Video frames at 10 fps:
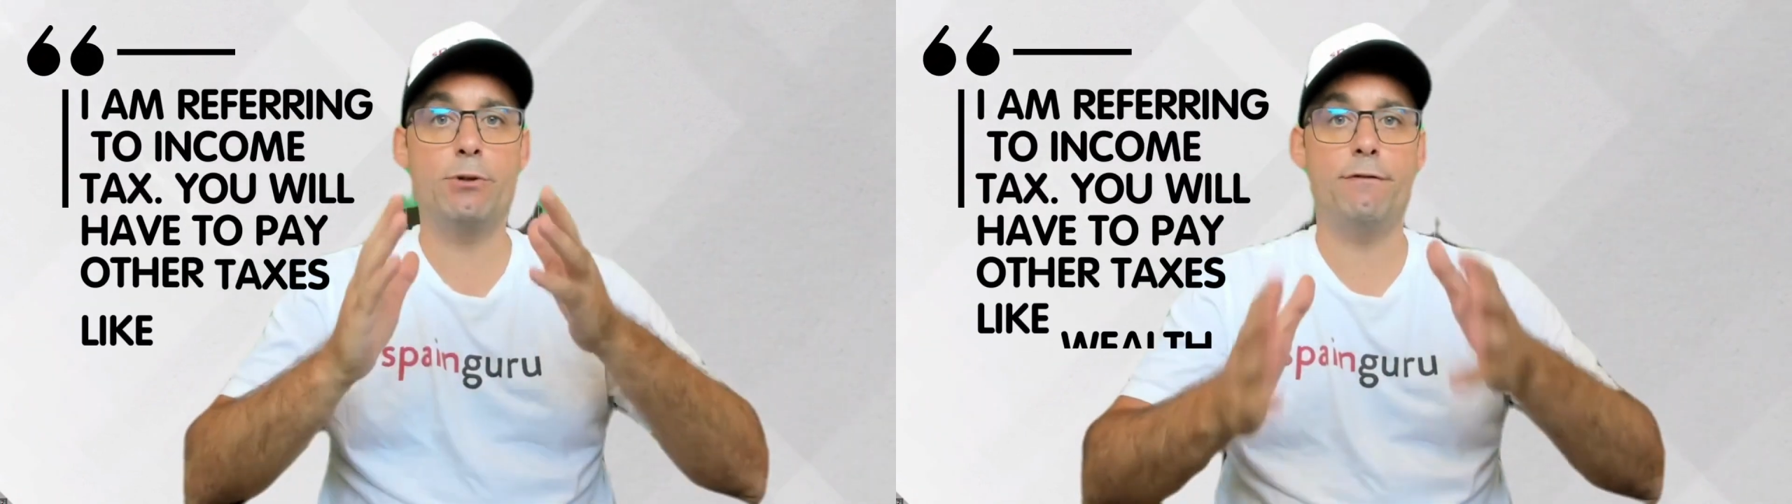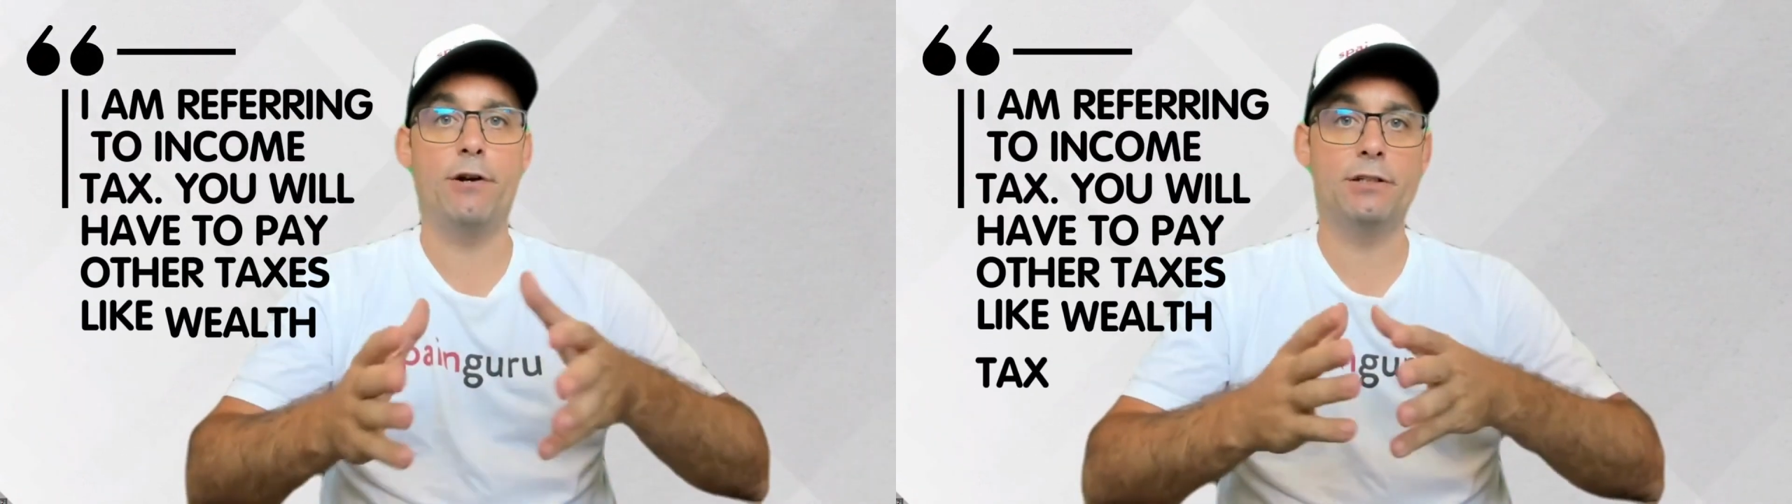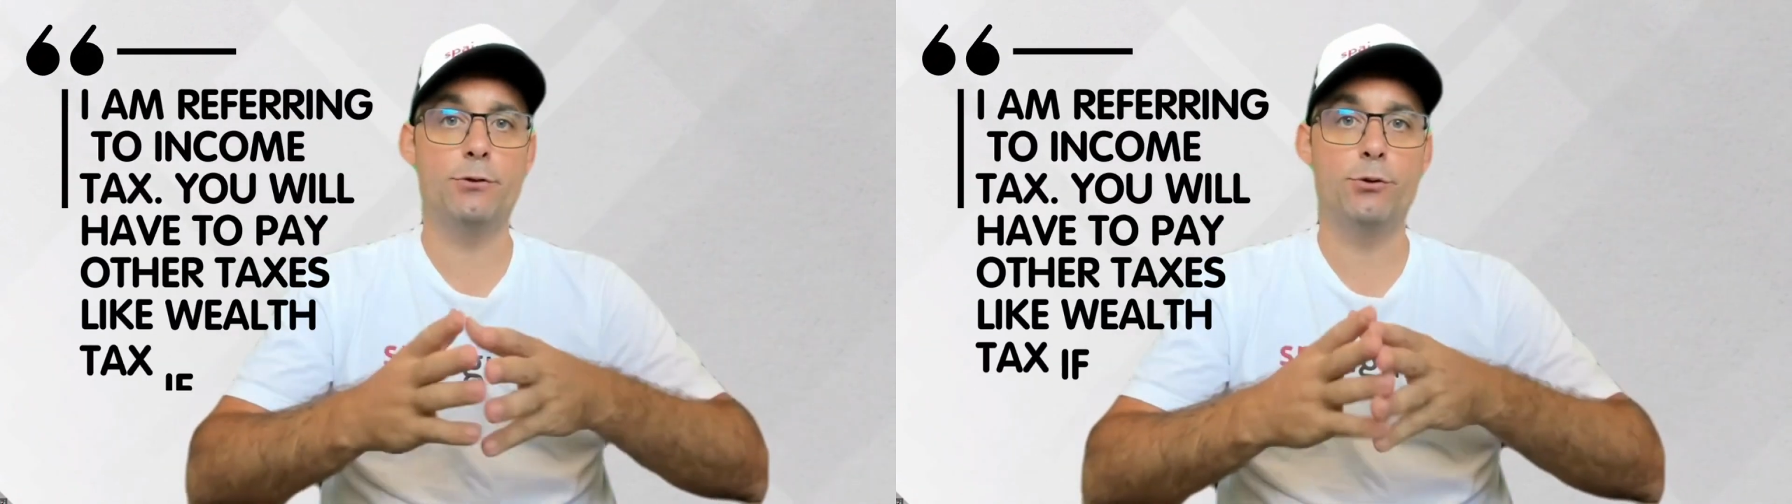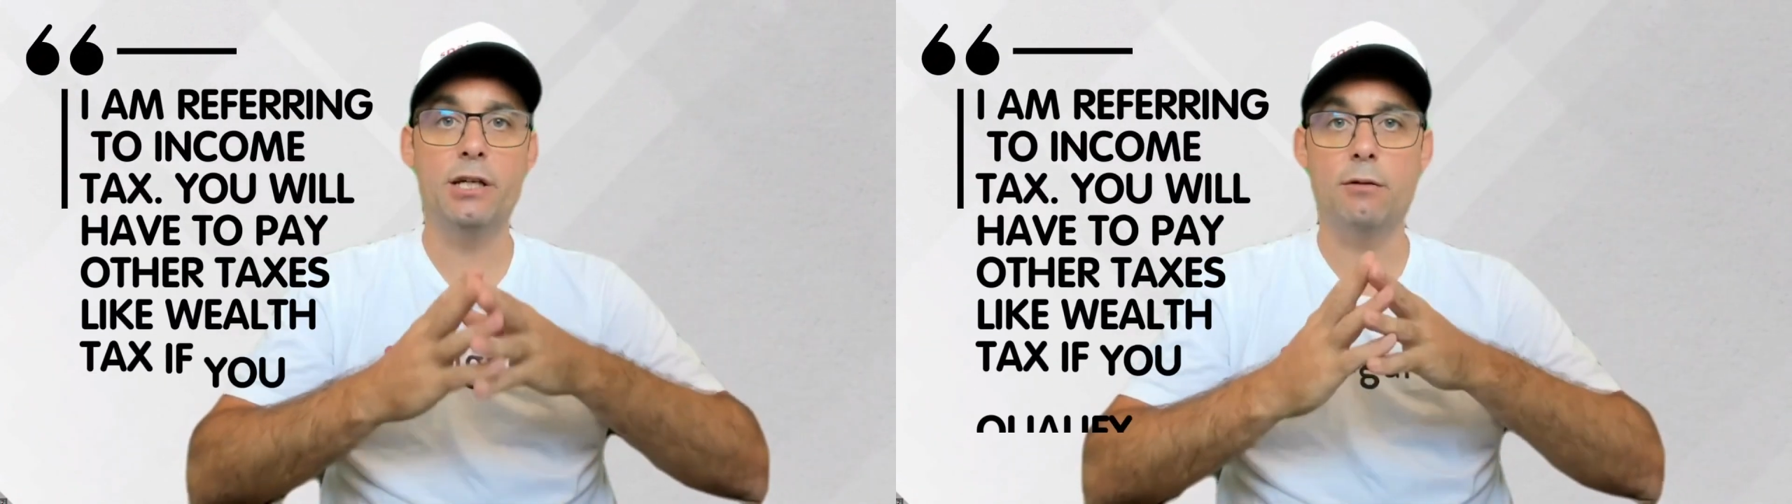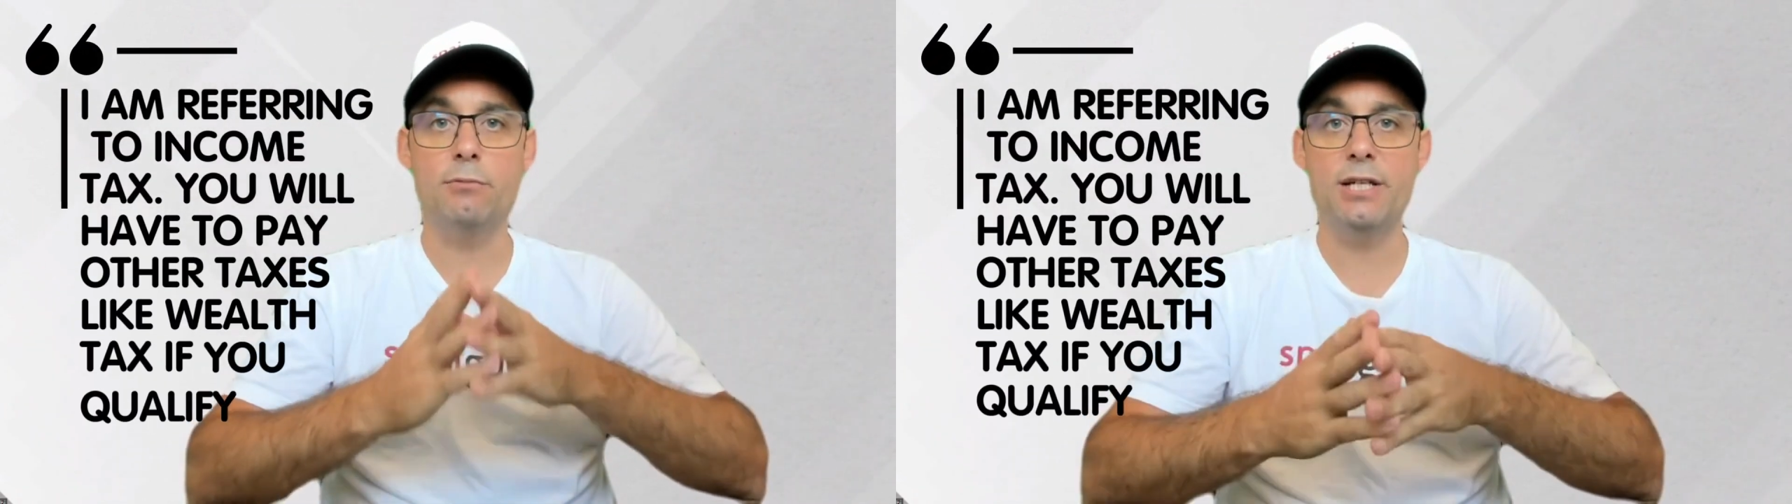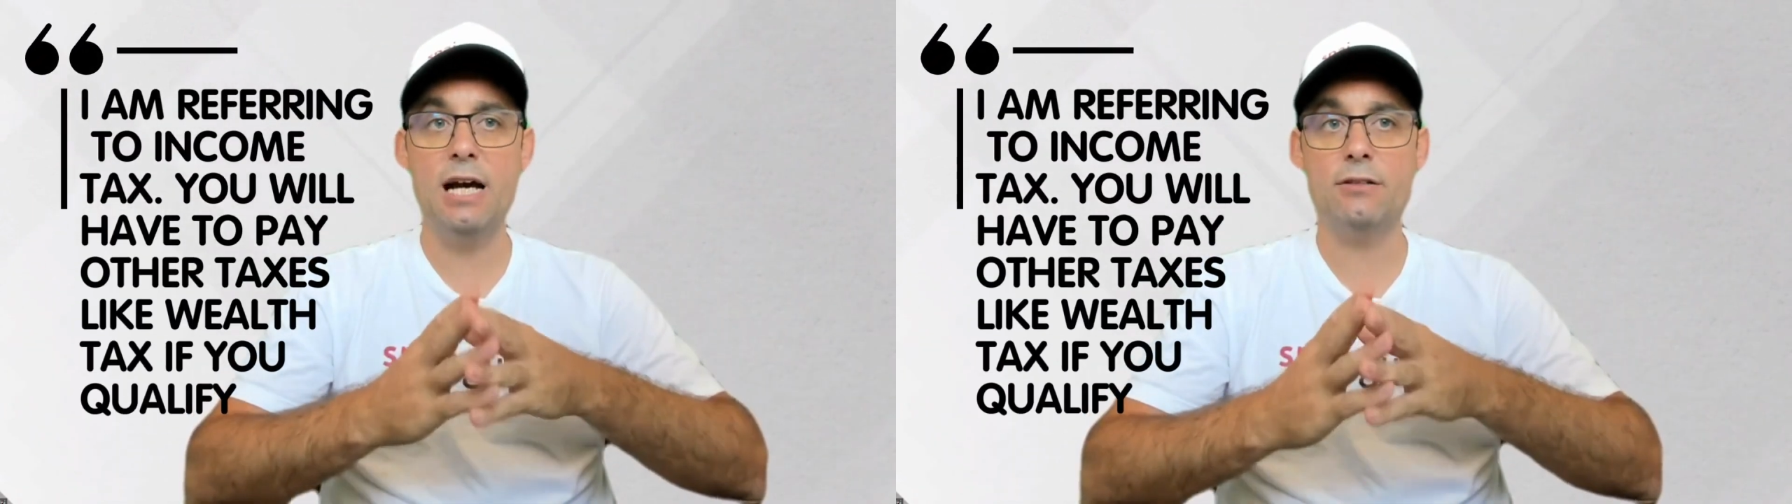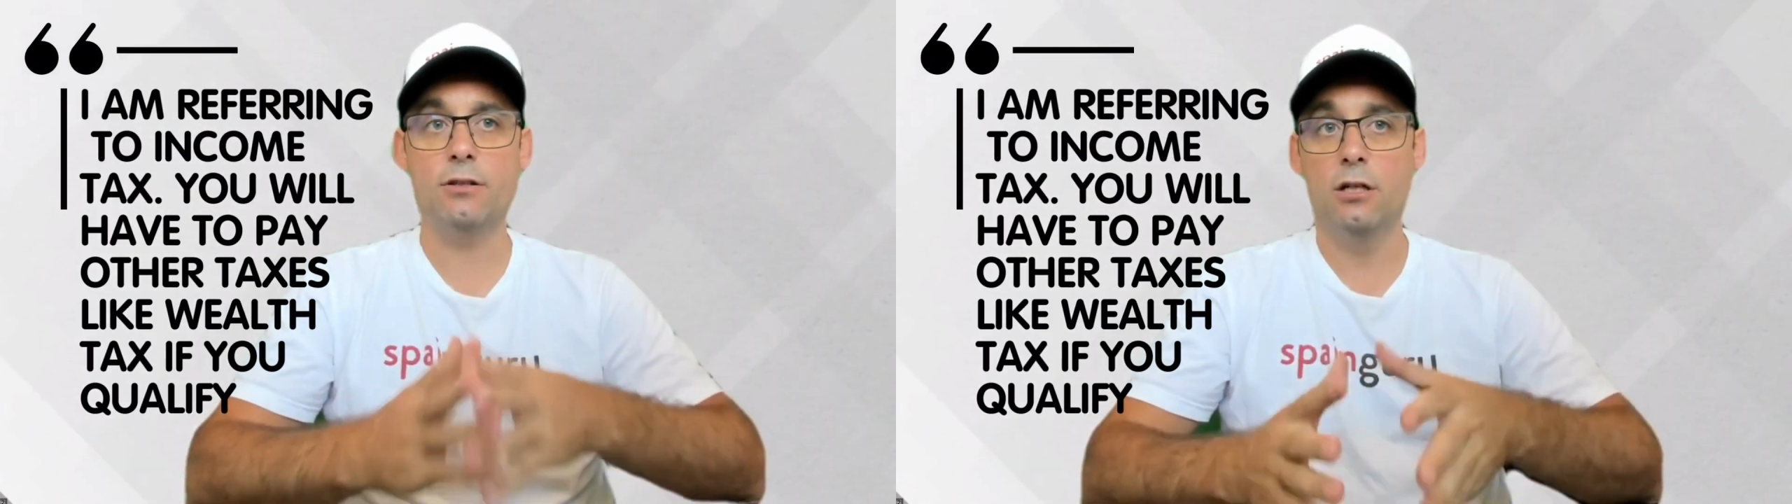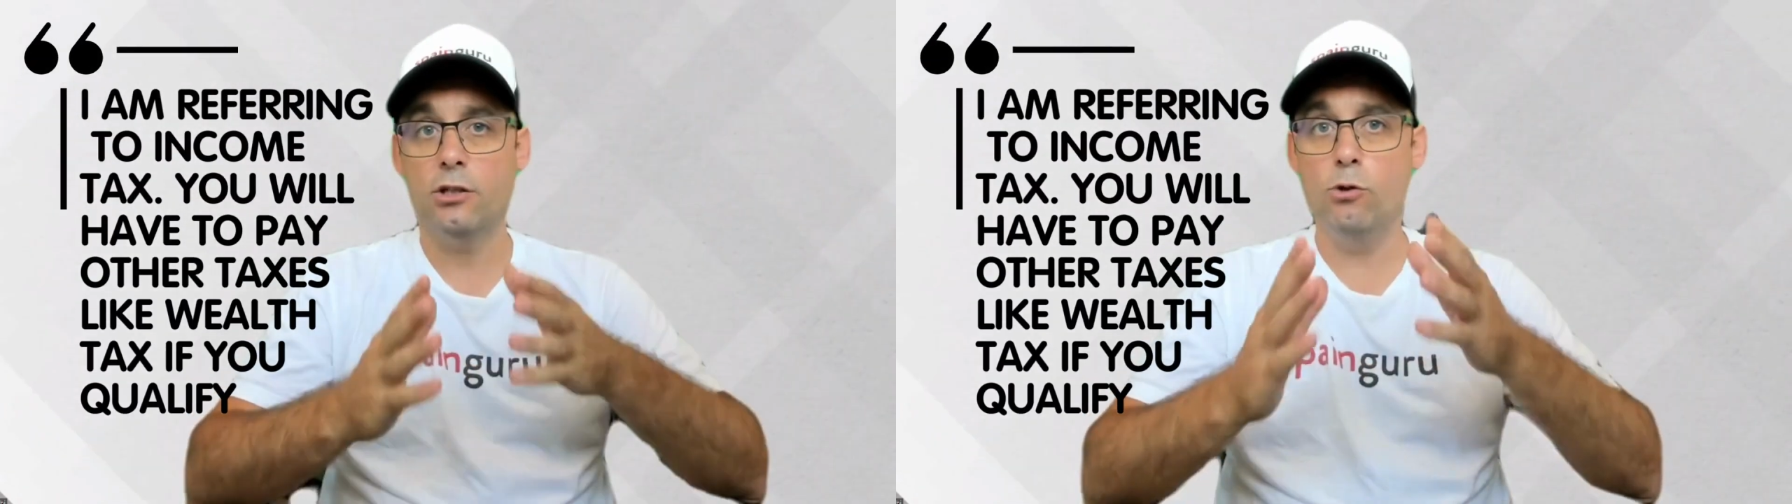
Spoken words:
referring to income tax.